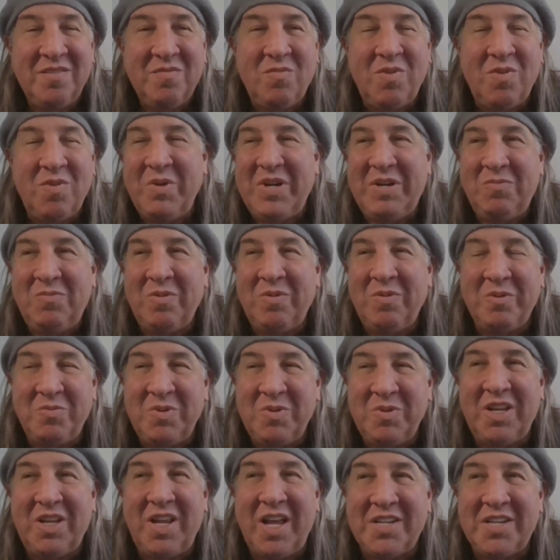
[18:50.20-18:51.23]
But we what we
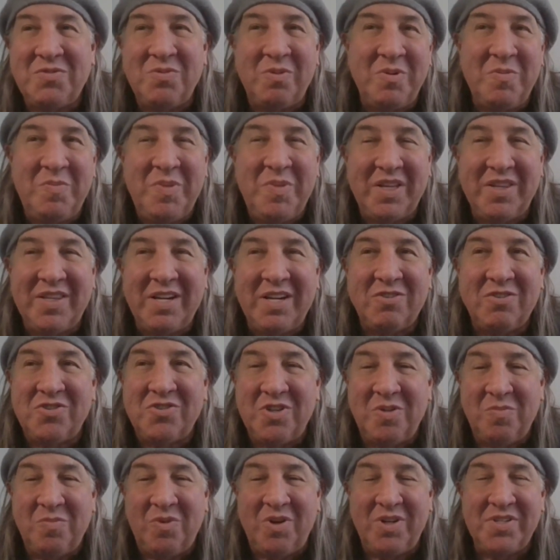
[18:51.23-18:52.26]
realized when we built
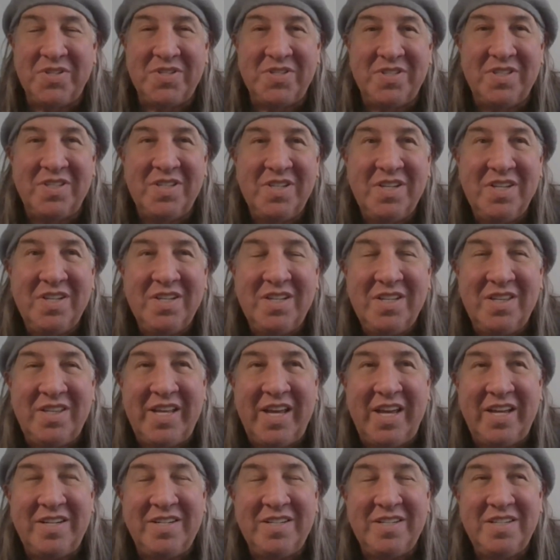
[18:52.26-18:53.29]
Thinkorswim was
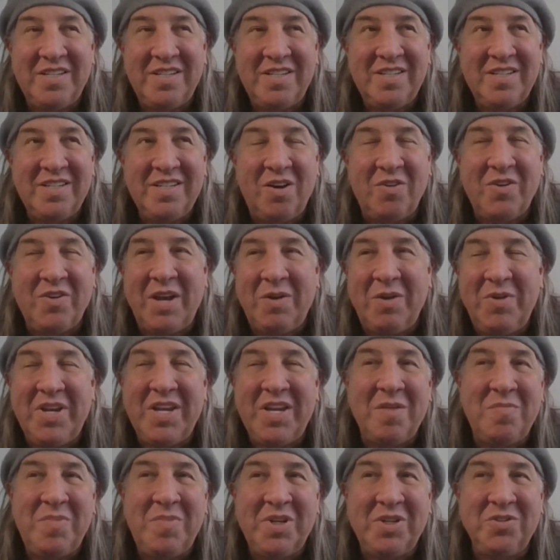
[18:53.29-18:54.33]
that okay, we
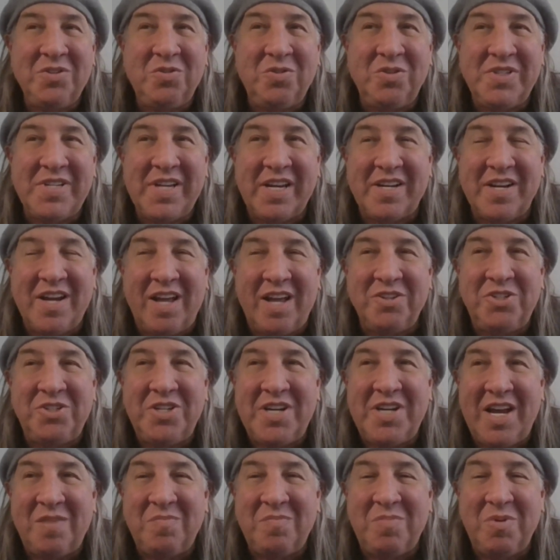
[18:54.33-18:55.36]
can build cool
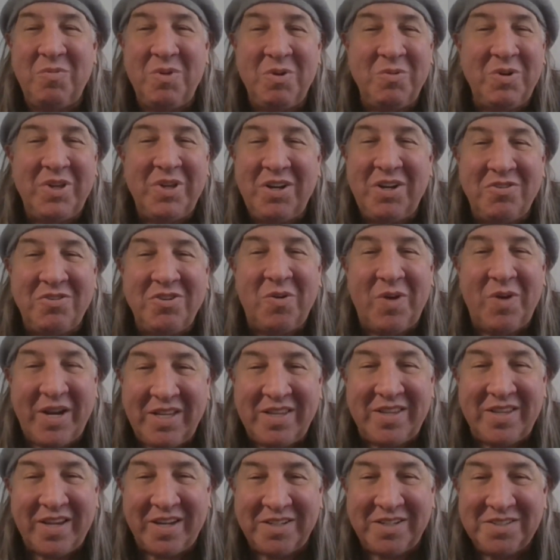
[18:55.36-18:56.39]
technology now, but we really don't know
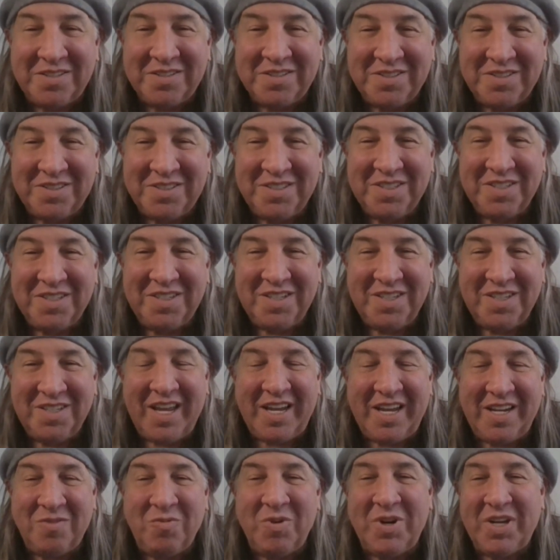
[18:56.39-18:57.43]
anything.
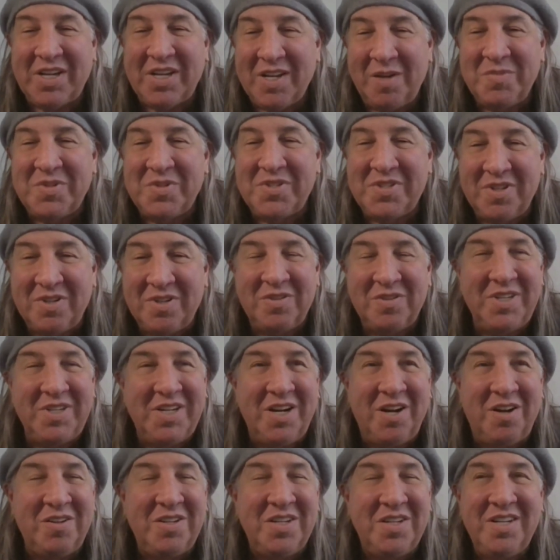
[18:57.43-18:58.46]
Like when it comes to you
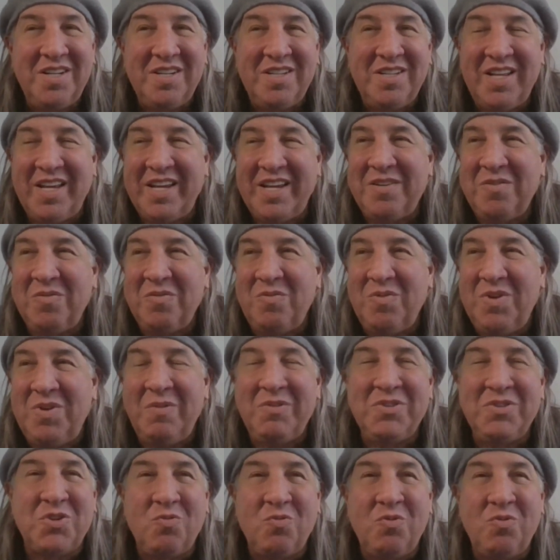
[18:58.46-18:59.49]
know, like it
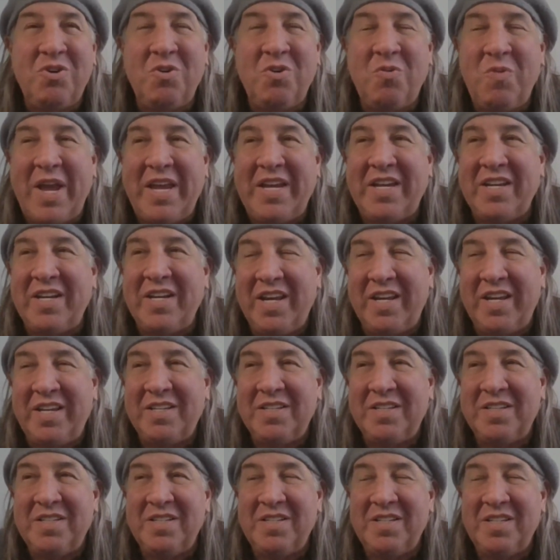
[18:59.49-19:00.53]
was a rude
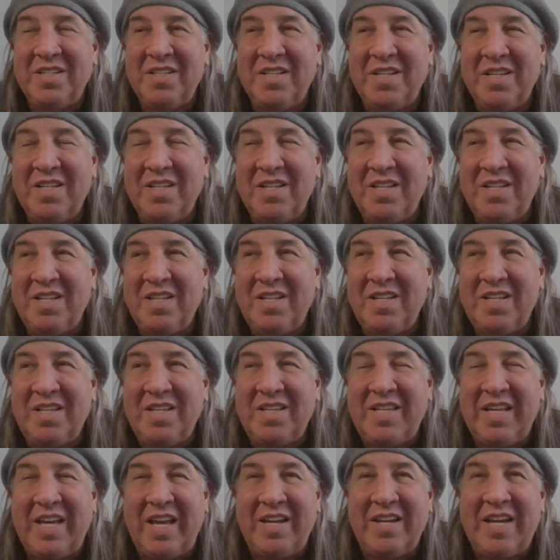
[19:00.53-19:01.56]
awakening
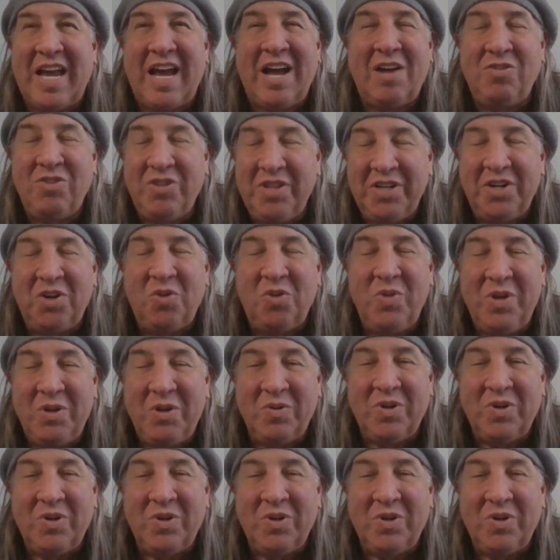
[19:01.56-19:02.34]
that how little we